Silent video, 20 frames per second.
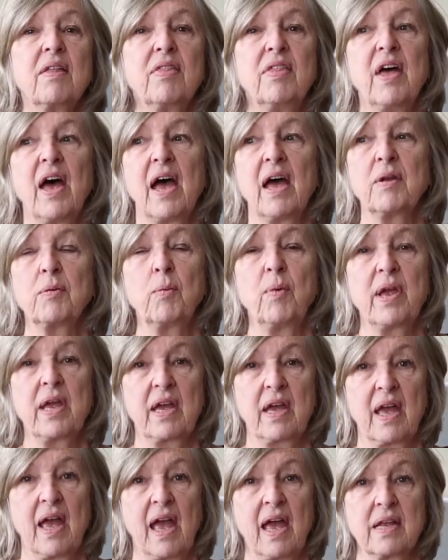that we
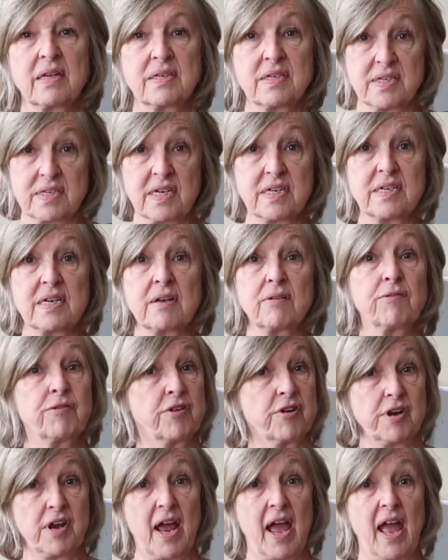can sit in
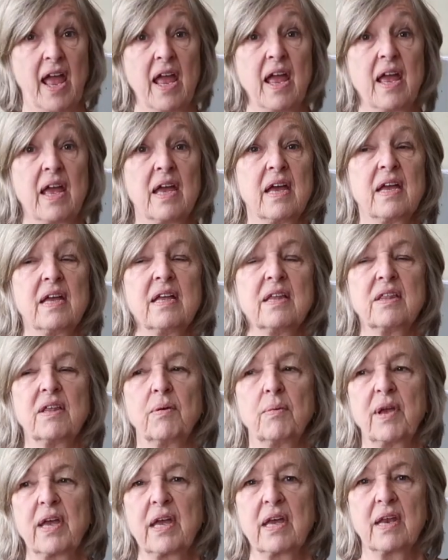for a day,
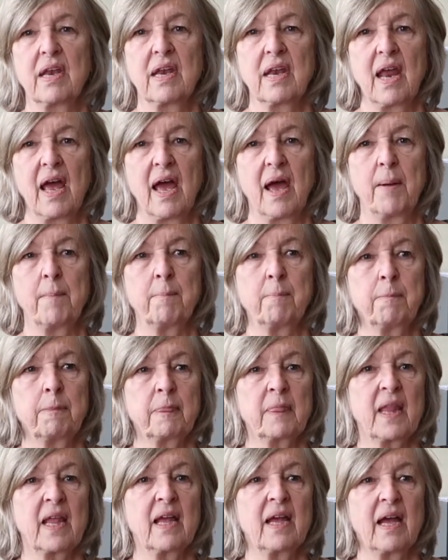that we can
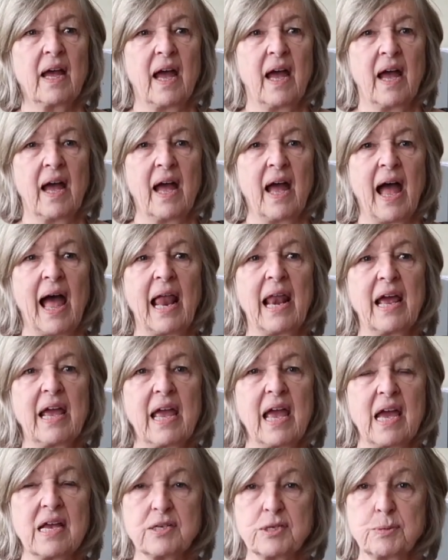
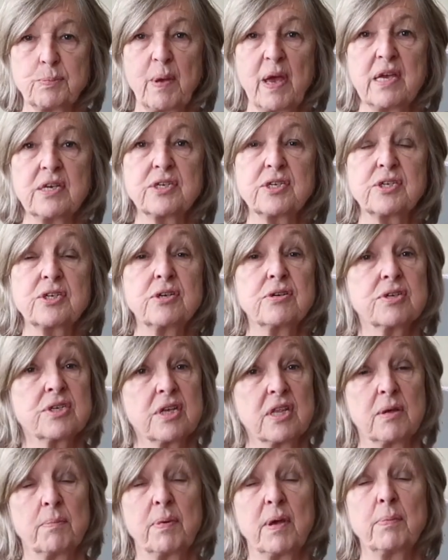allocate space to
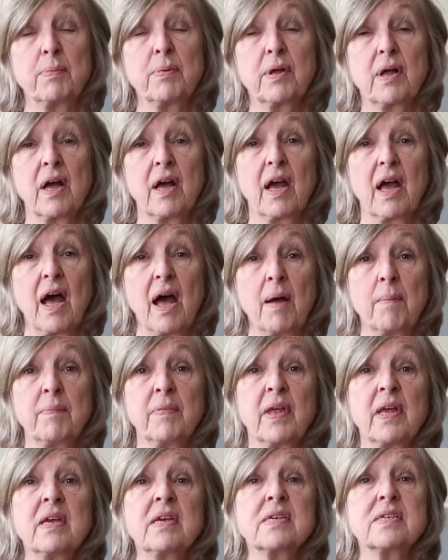so that people can
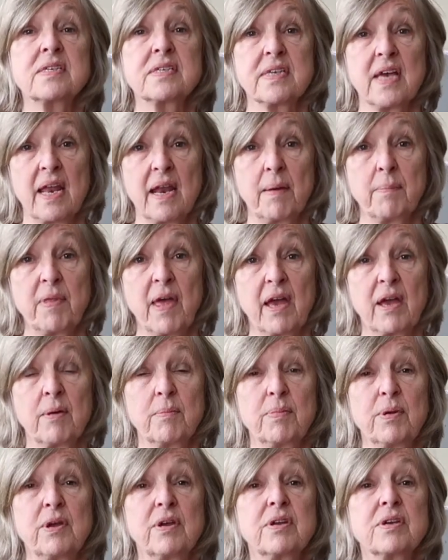come, set up their
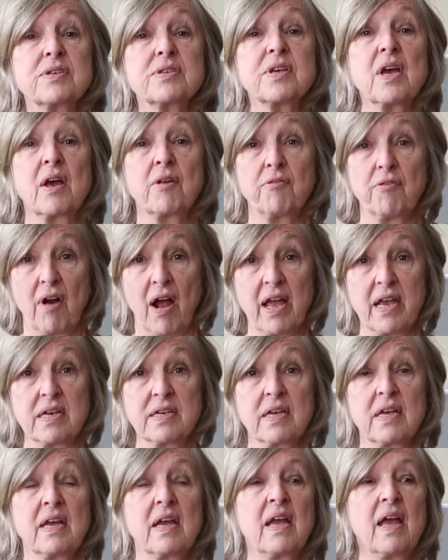computers and write.